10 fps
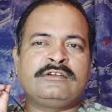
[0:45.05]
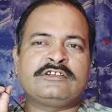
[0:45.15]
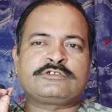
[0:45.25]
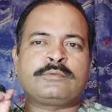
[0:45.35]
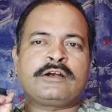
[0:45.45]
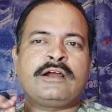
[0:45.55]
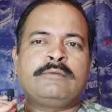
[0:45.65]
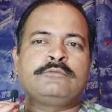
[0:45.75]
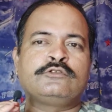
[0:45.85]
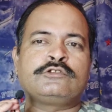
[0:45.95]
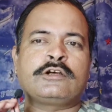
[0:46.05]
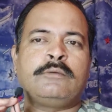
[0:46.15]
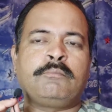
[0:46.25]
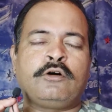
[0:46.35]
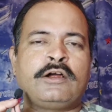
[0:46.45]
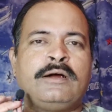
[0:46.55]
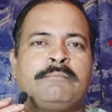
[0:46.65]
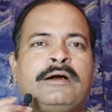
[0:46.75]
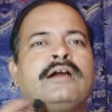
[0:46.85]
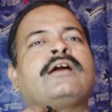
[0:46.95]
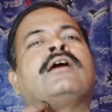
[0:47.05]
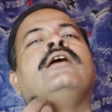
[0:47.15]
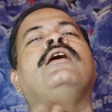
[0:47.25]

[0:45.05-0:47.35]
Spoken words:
This one, I'm using a Boya mic